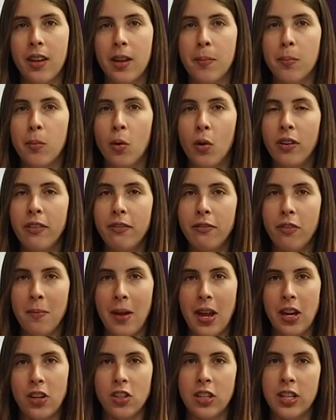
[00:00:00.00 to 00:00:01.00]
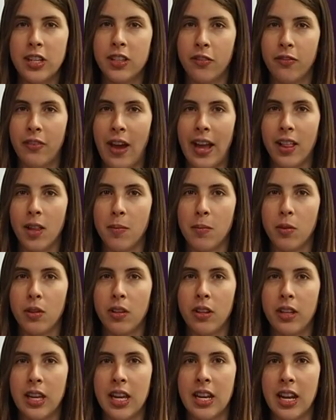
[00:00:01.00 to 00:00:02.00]
More information is
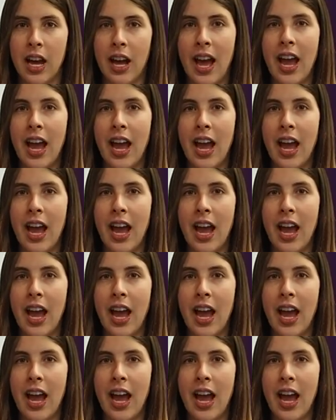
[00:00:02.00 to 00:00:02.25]
available in our